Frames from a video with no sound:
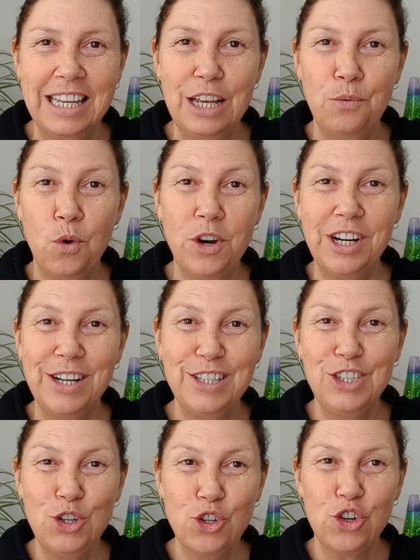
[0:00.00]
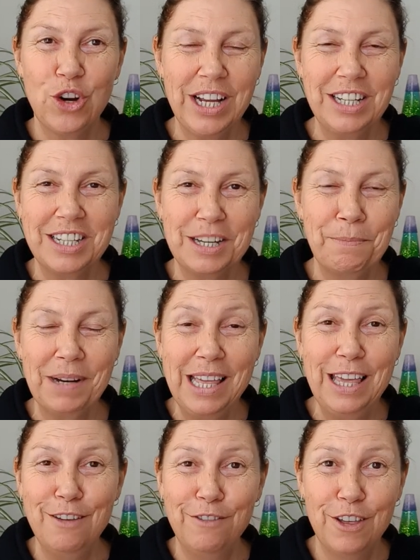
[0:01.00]
in what it is you're trying to
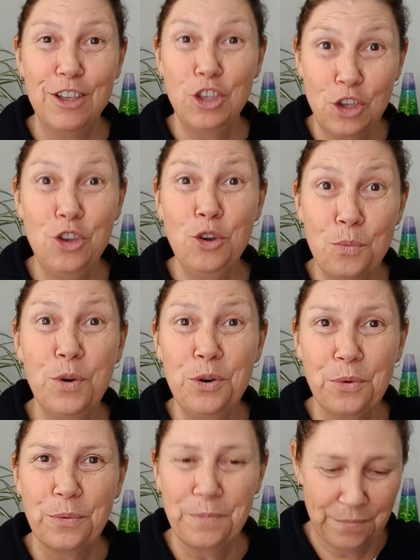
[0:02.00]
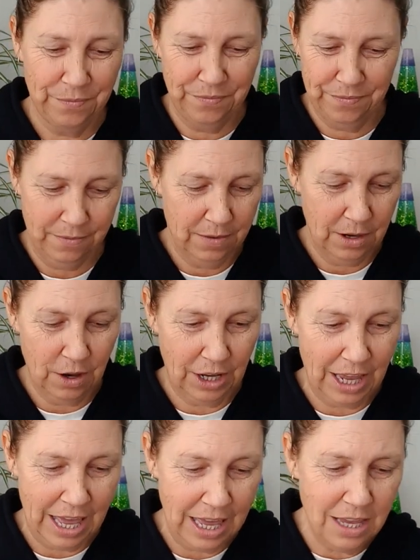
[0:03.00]
believe, you will.
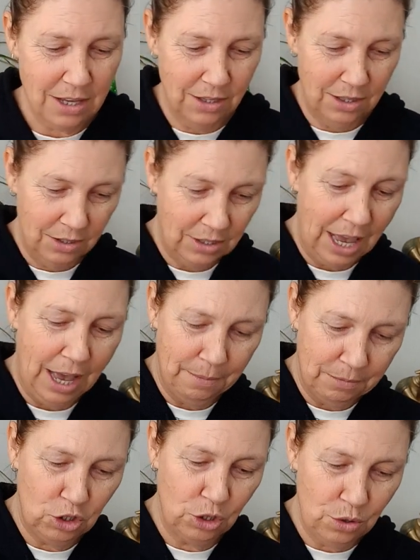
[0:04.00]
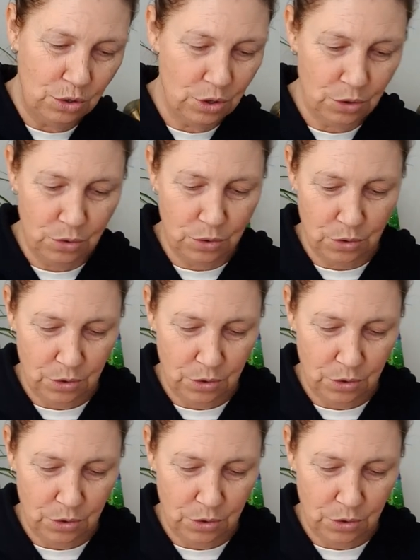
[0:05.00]
Okay, it is up to you.